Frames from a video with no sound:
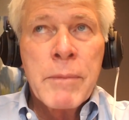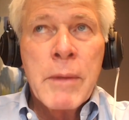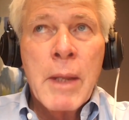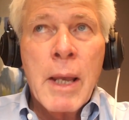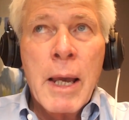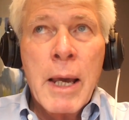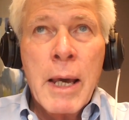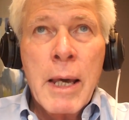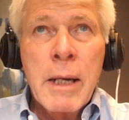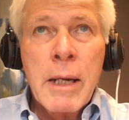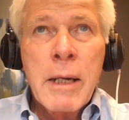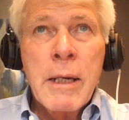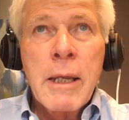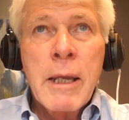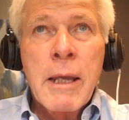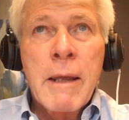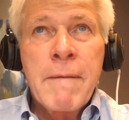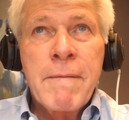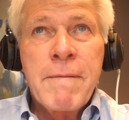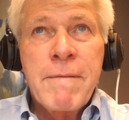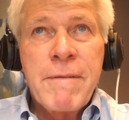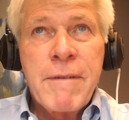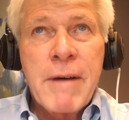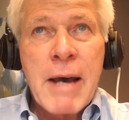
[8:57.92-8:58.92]
And
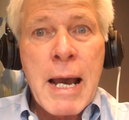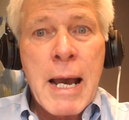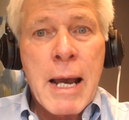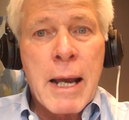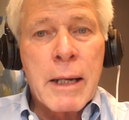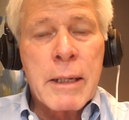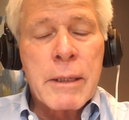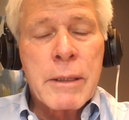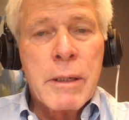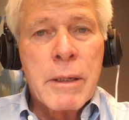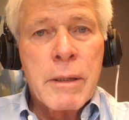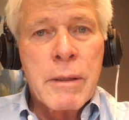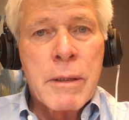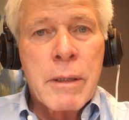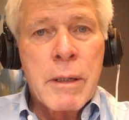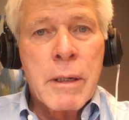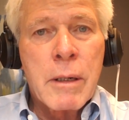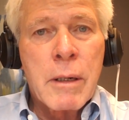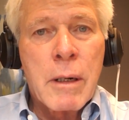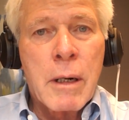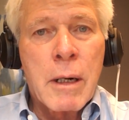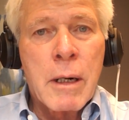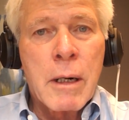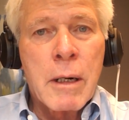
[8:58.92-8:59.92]
in fact,
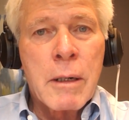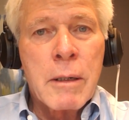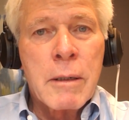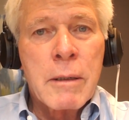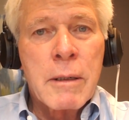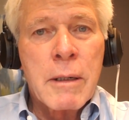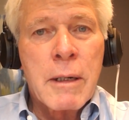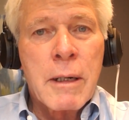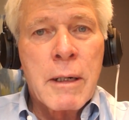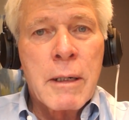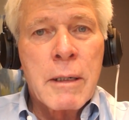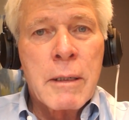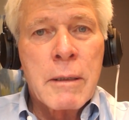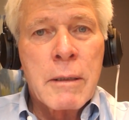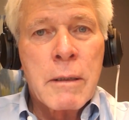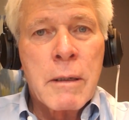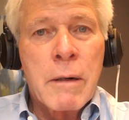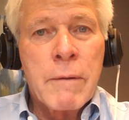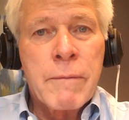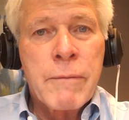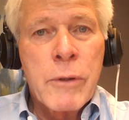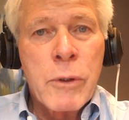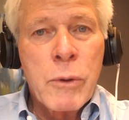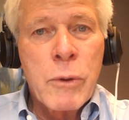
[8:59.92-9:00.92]
there are
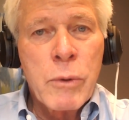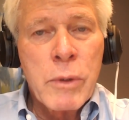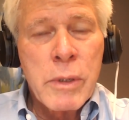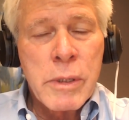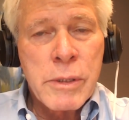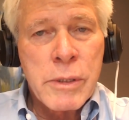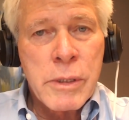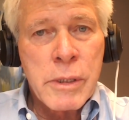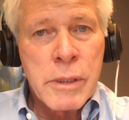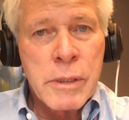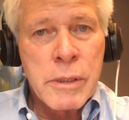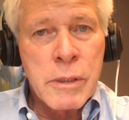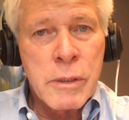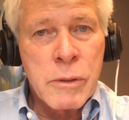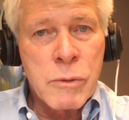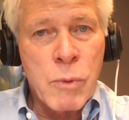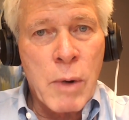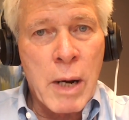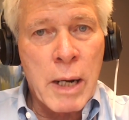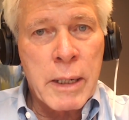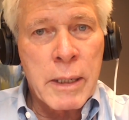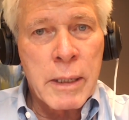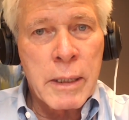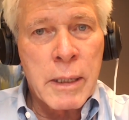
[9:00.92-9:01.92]
a few diseases
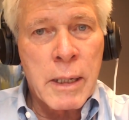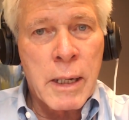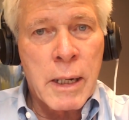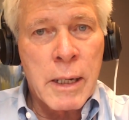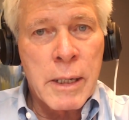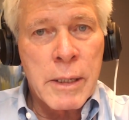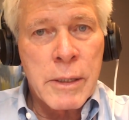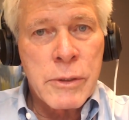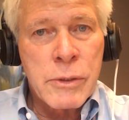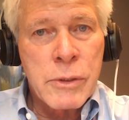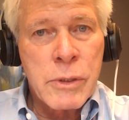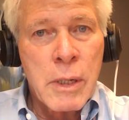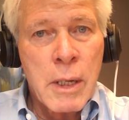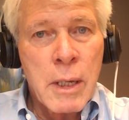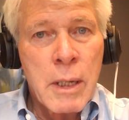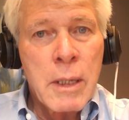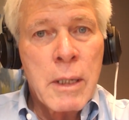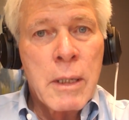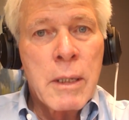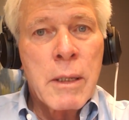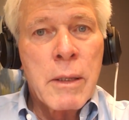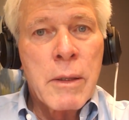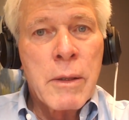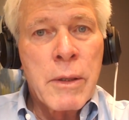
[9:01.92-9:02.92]
recognized
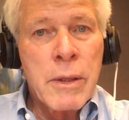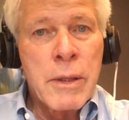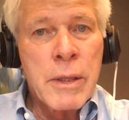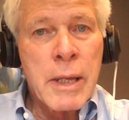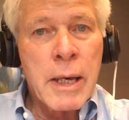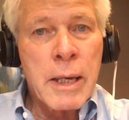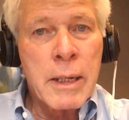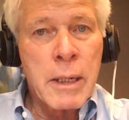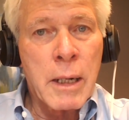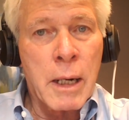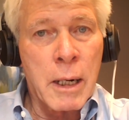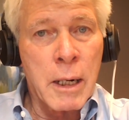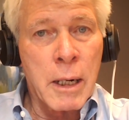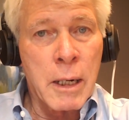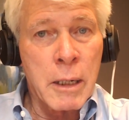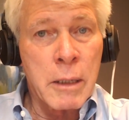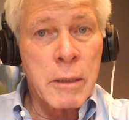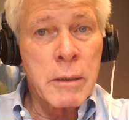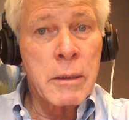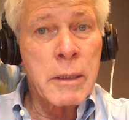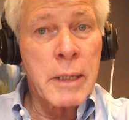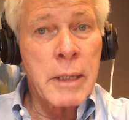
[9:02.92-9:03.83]
that are